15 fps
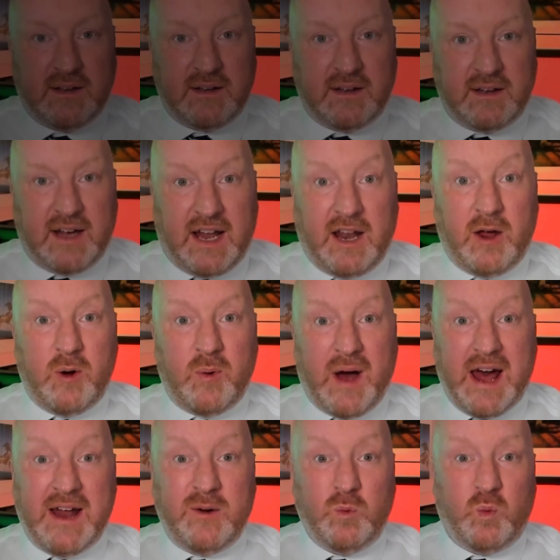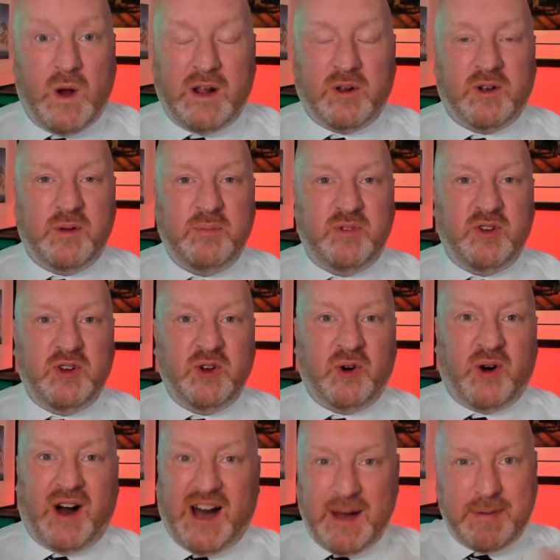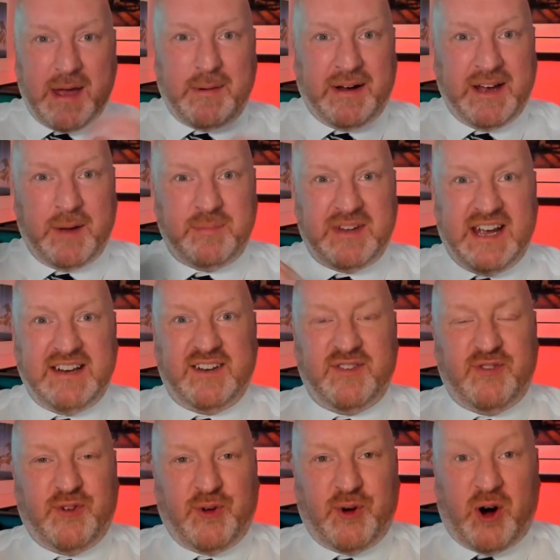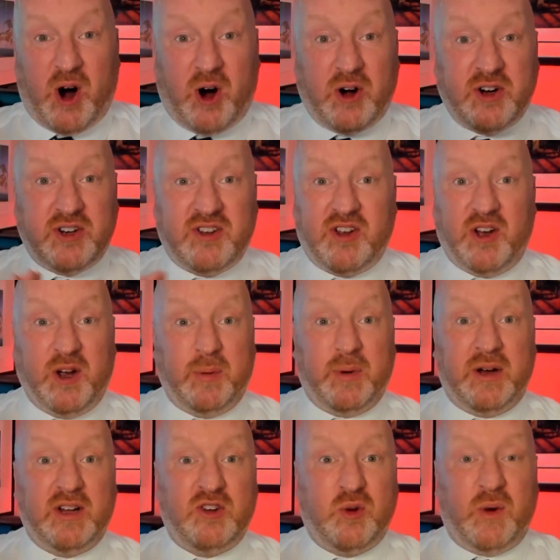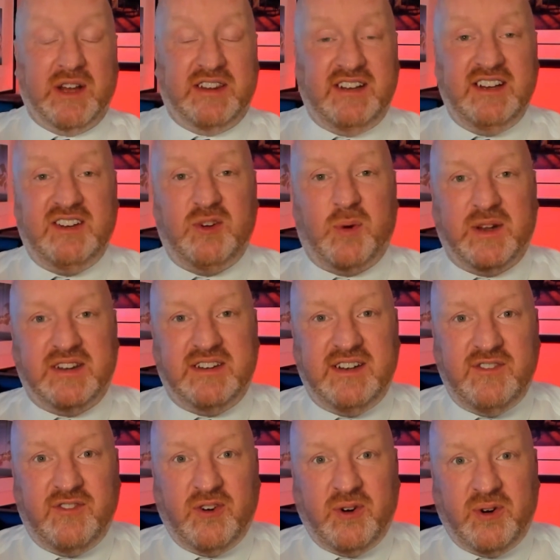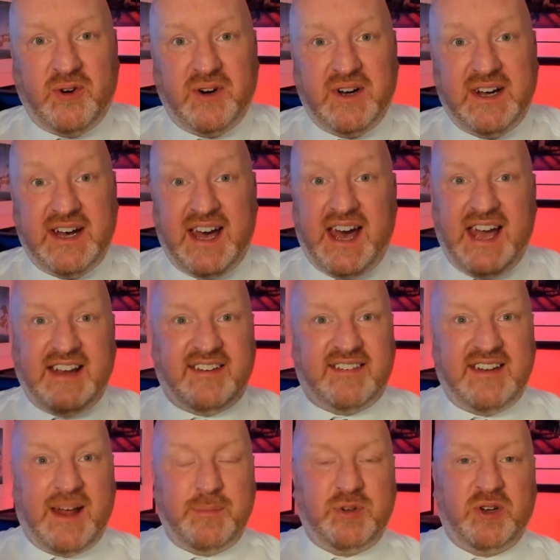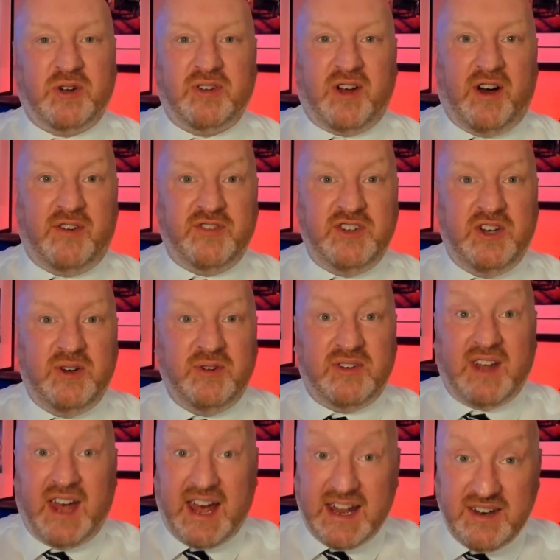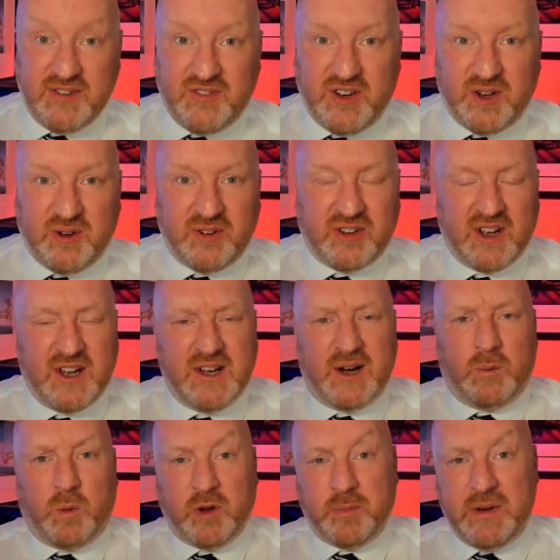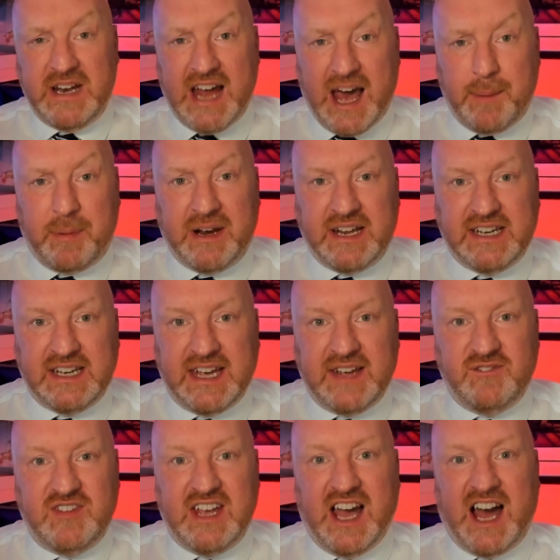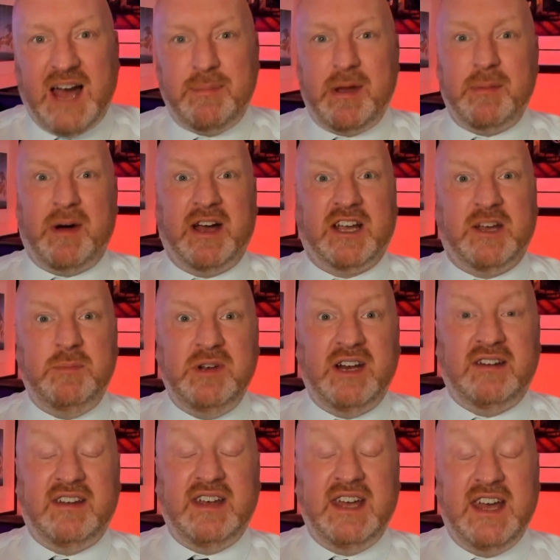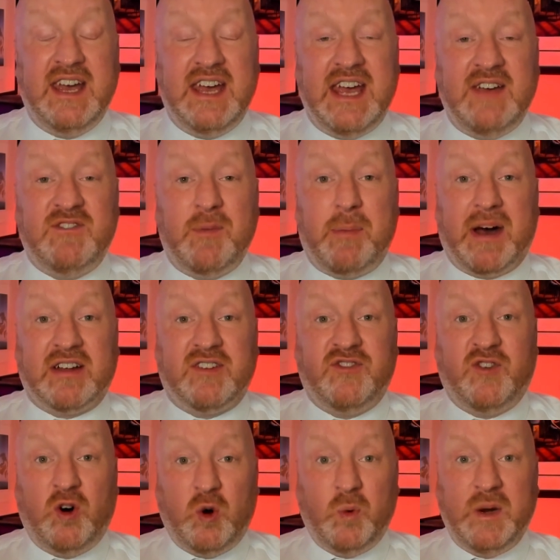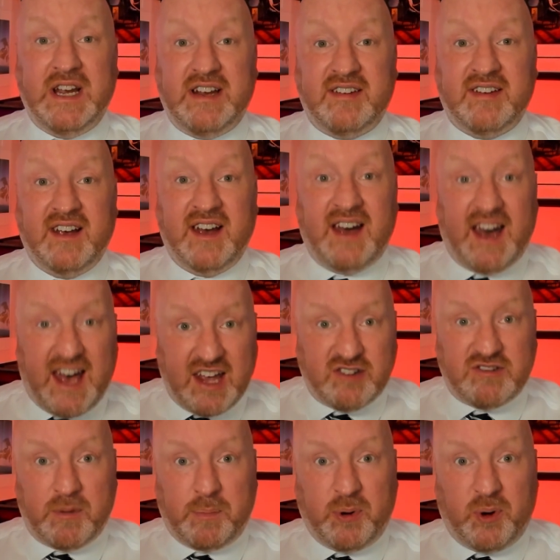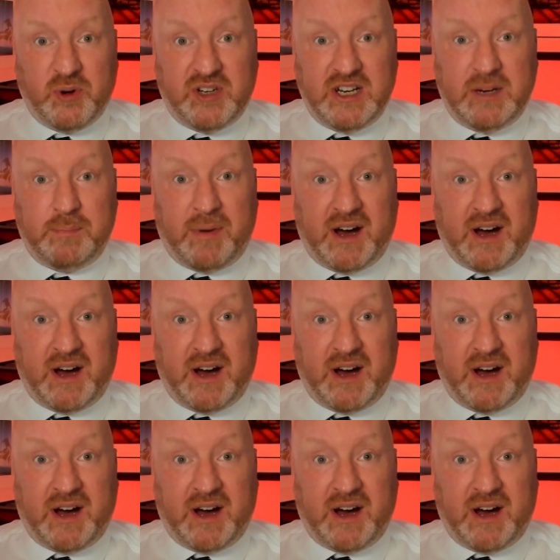Hello and welcome to your IBM update for October 2024, a snapshot of news and views and what's been happening in the IBM community in the past 4 weeks as reported by